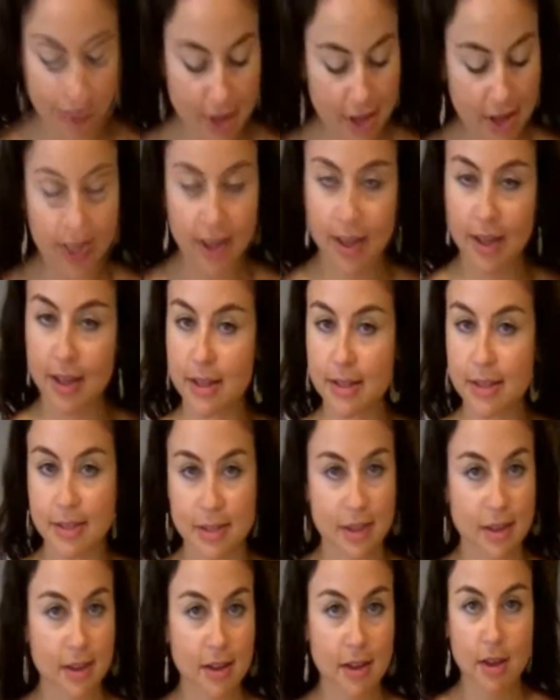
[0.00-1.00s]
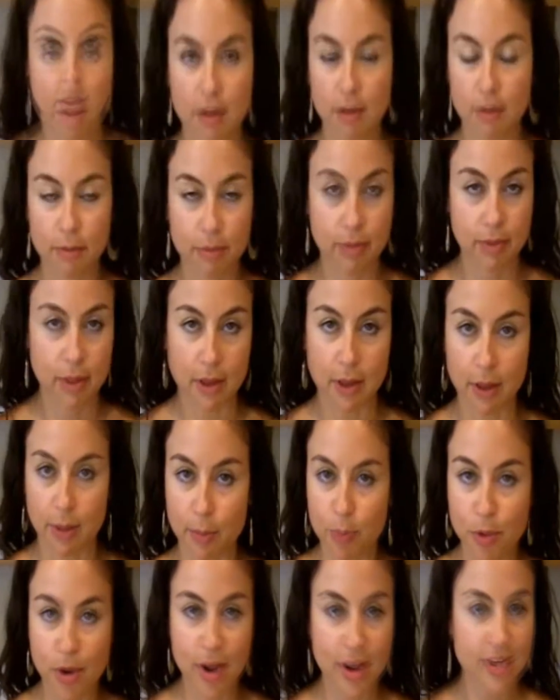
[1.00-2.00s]
nuts.
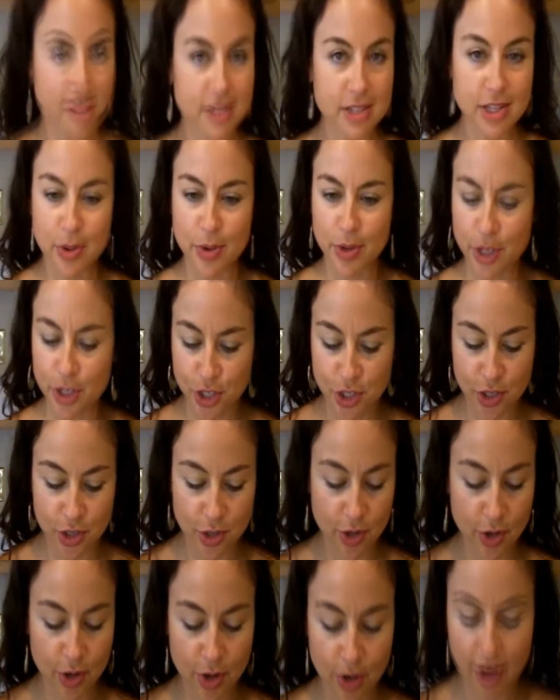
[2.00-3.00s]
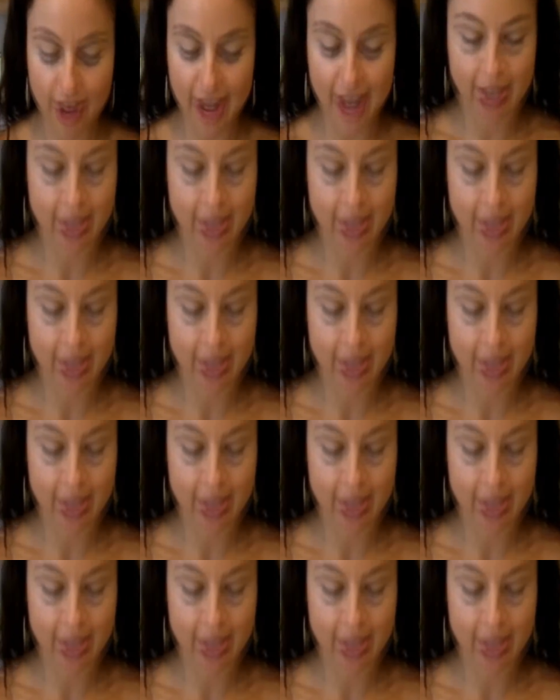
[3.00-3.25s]
The bread is low in sugar. It